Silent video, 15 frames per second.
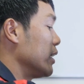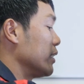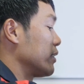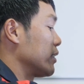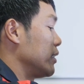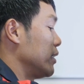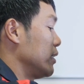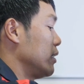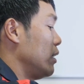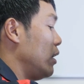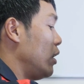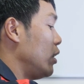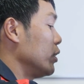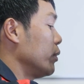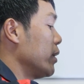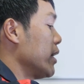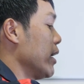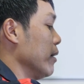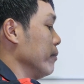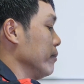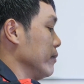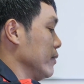this all the way
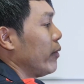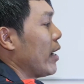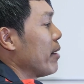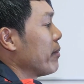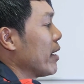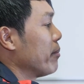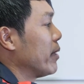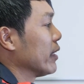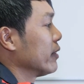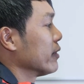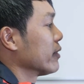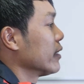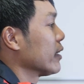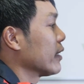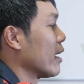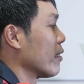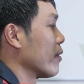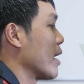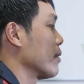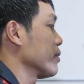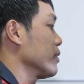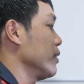up, why am I about to sing that
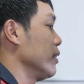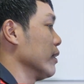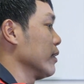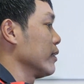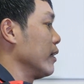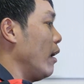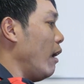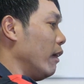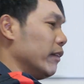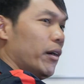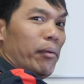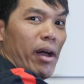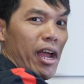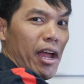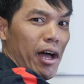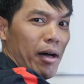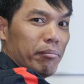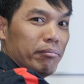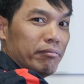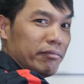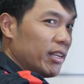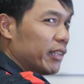rap song? All the way
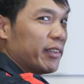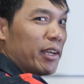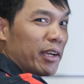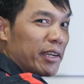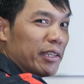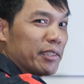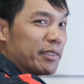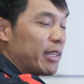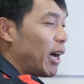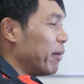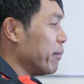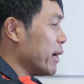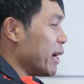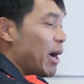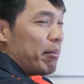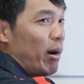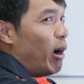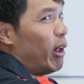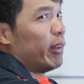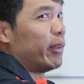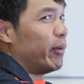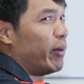up, nothing can stop me. I'm
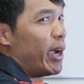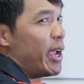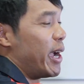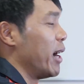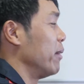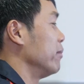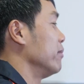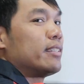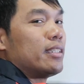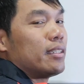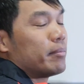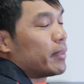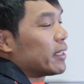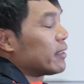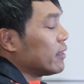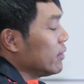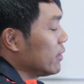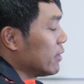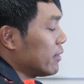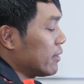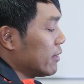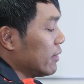all the way up. See, my
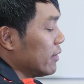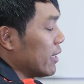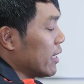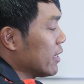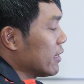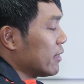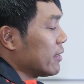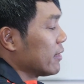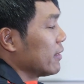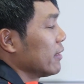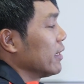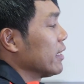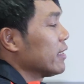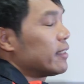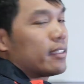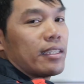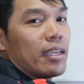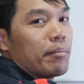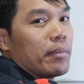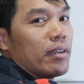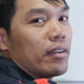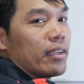students, they just
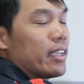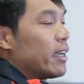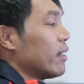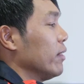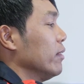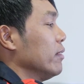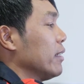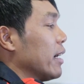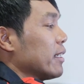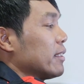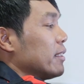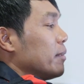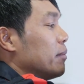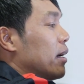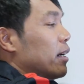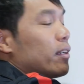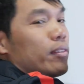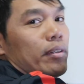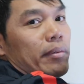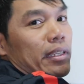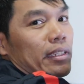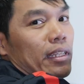get me all ghetto. Actually, I
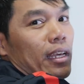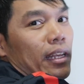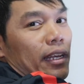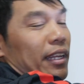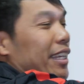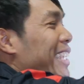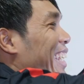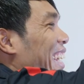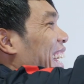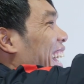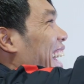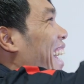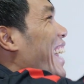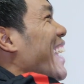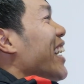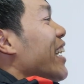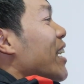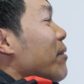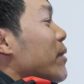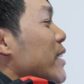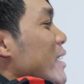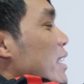grew up like that.
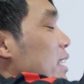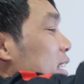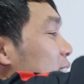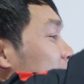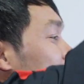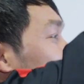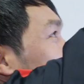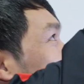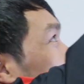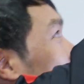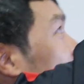But you can extend this